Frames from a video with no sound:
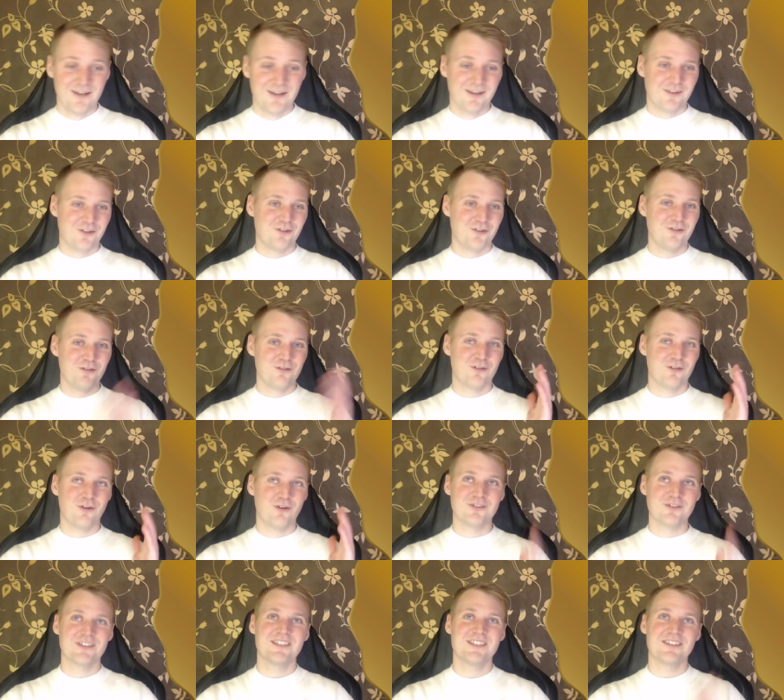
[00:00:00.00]
to
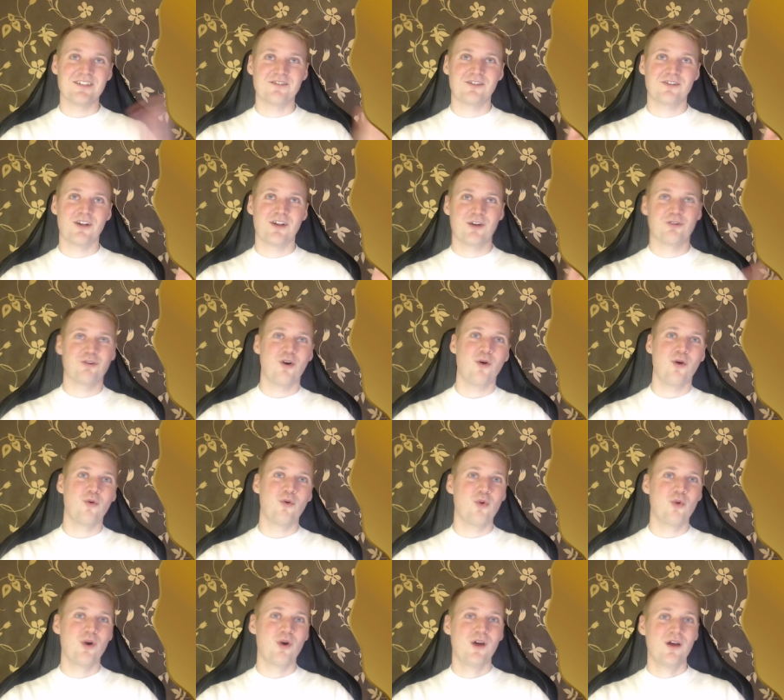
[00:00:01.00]
consistently
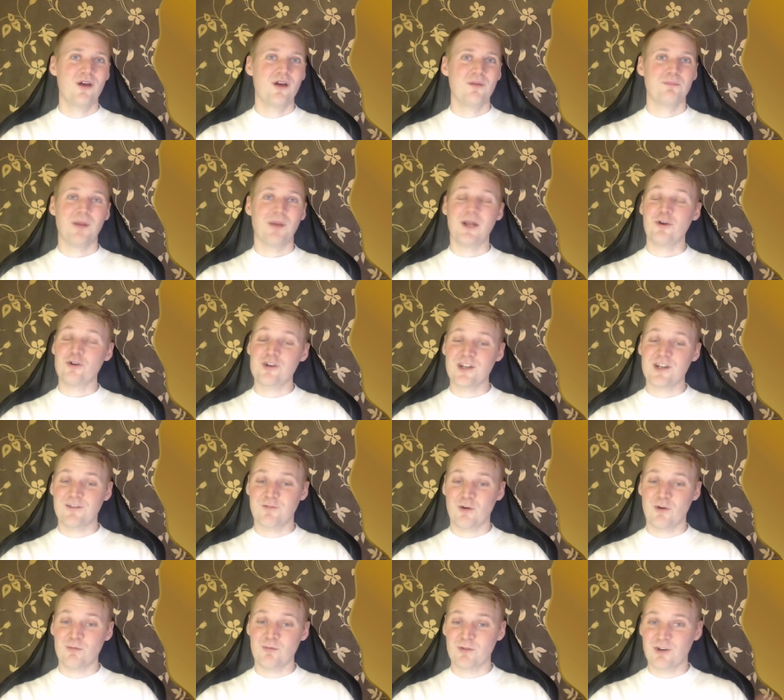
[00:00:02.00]
grow by learning
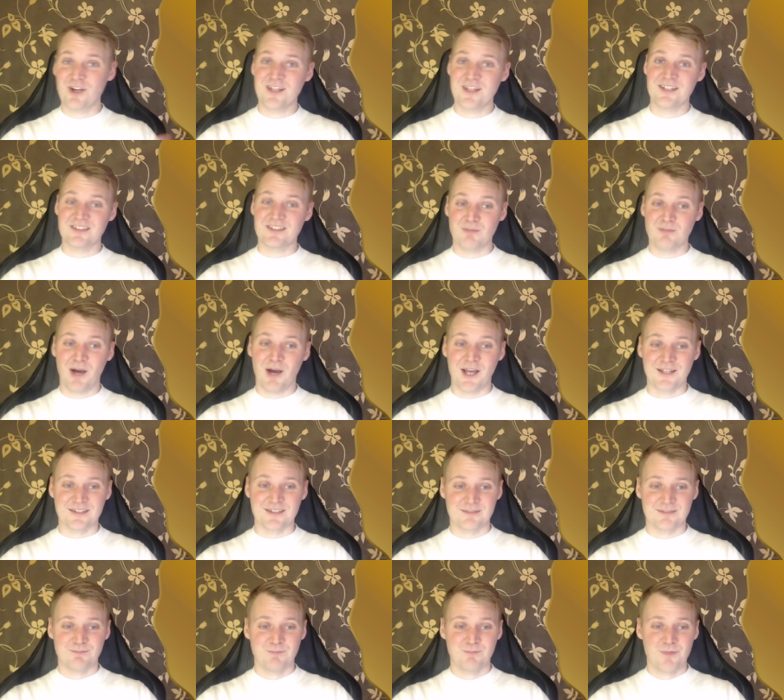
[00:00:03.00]
from greatest
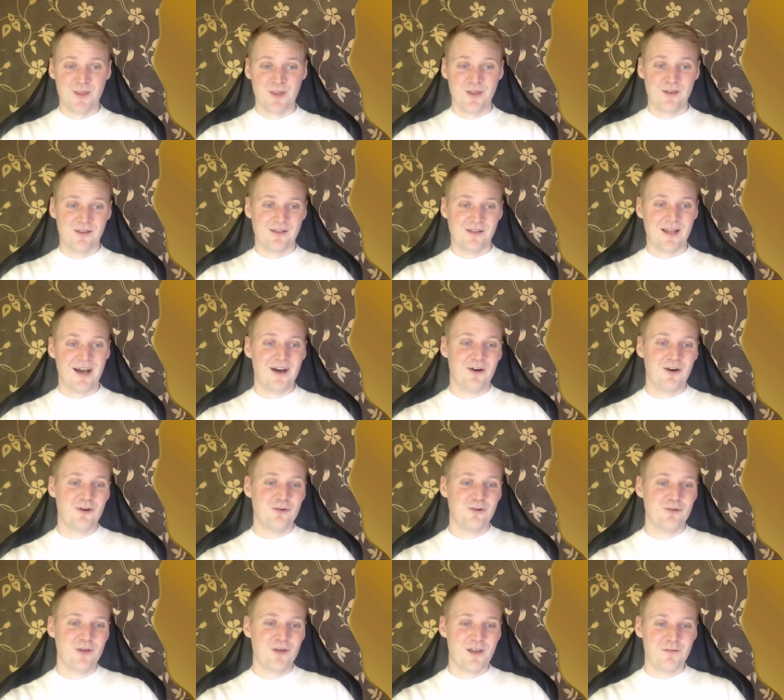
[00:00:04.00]
minds.
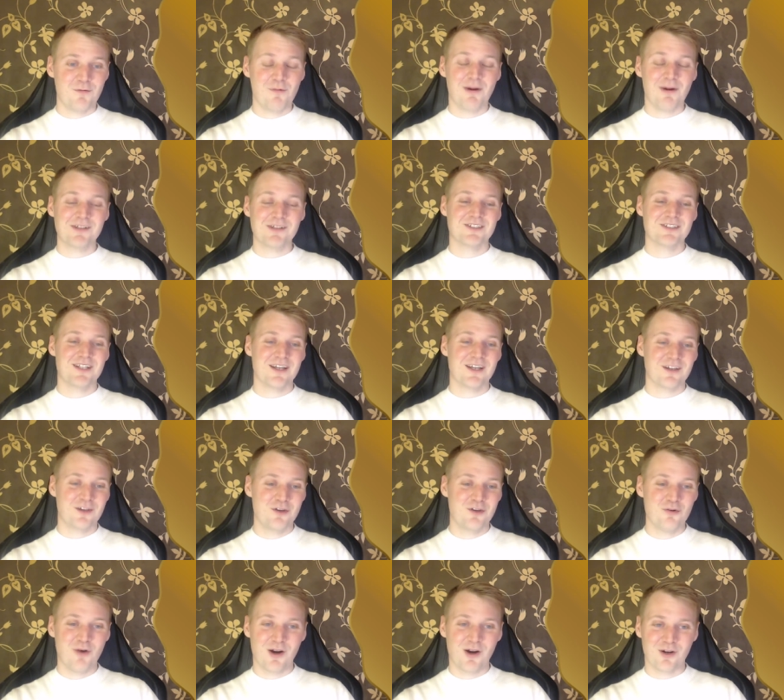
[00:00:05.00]
Now, if you watch the
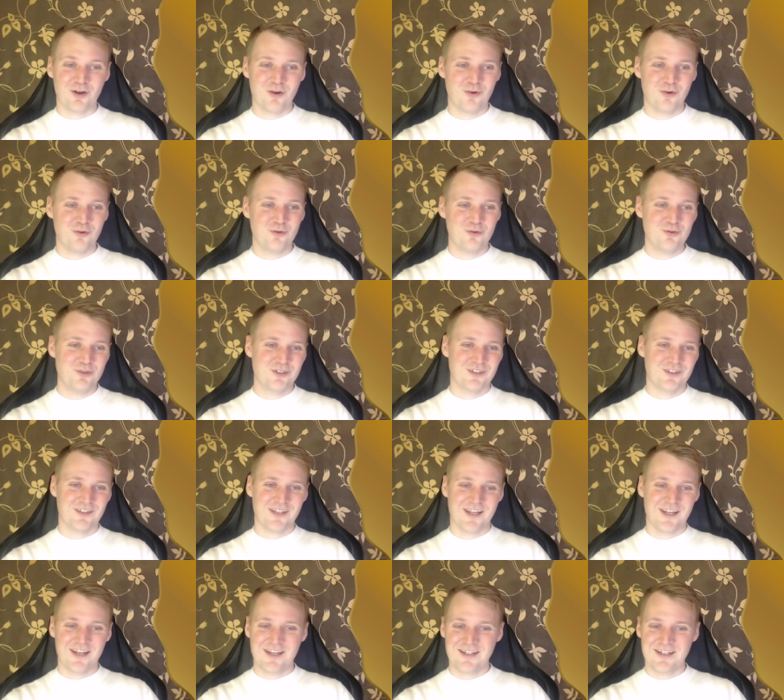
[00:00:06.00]
QR code
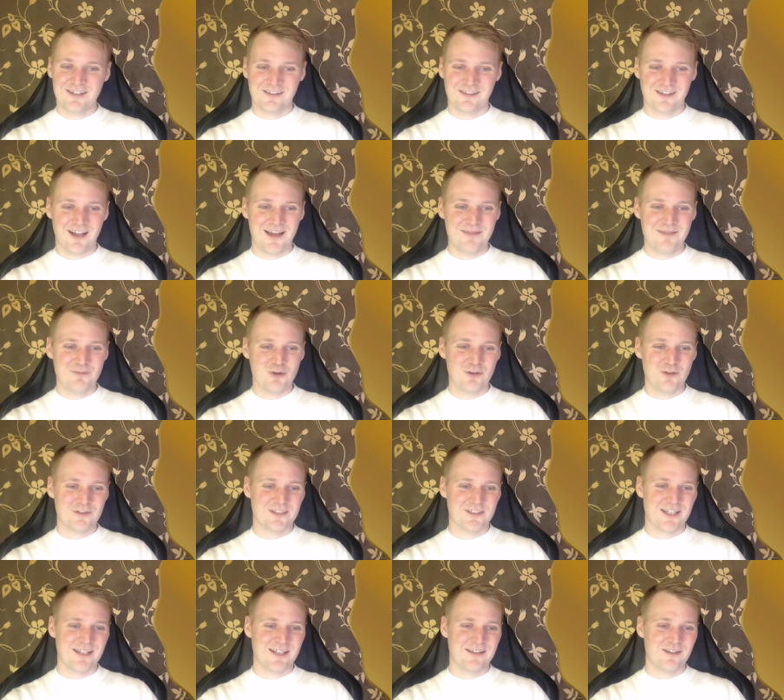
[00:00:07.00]
in
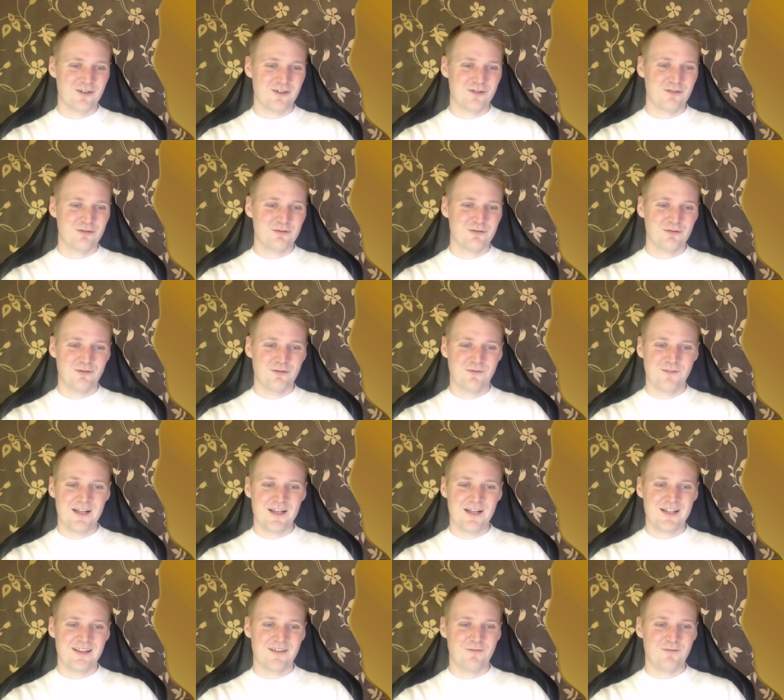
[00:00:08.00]
TimeBooks and you
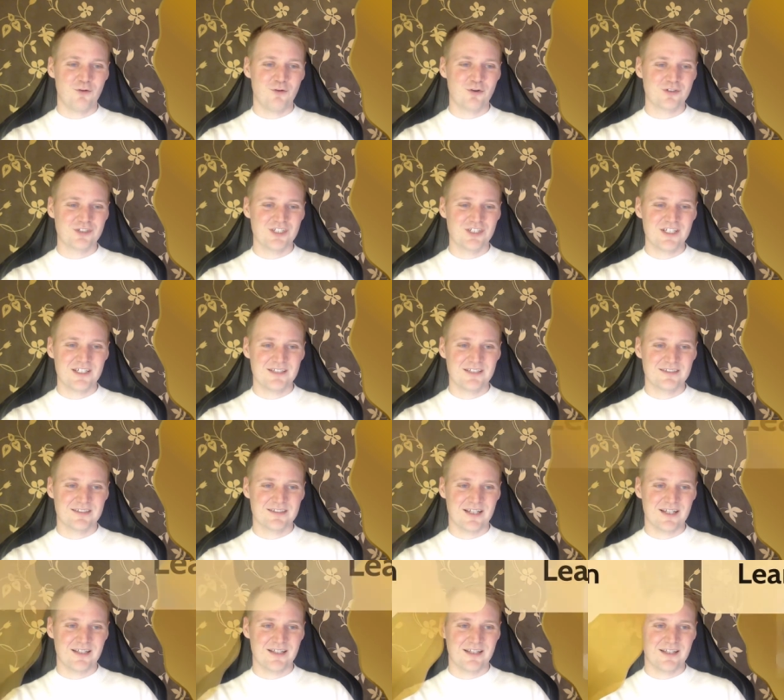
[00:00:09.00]
fill in the worksheets
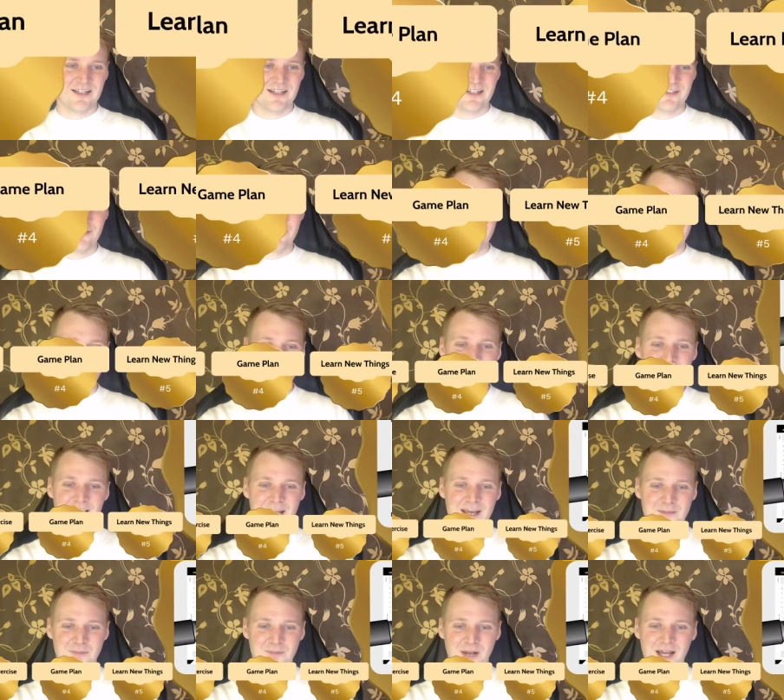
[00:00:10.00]
and then you really
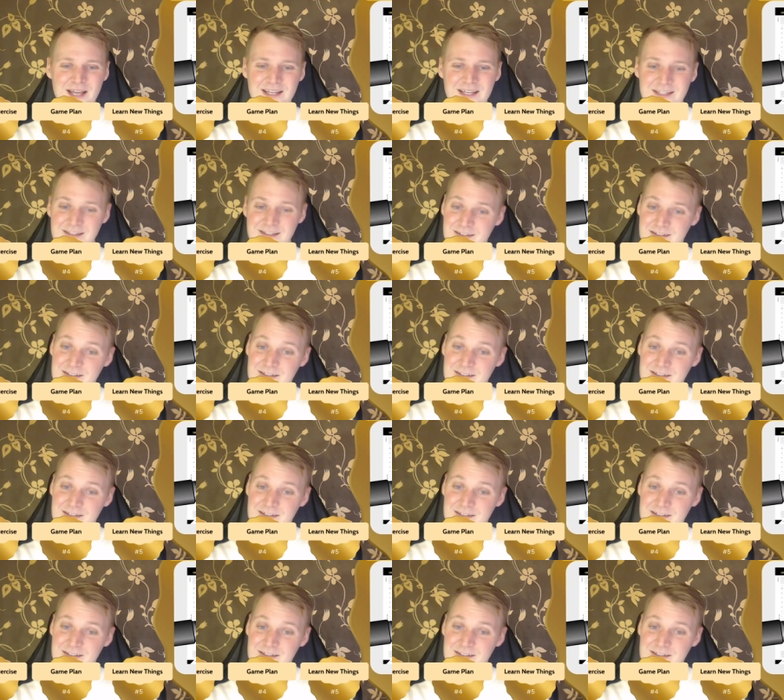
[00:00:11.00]
apply it,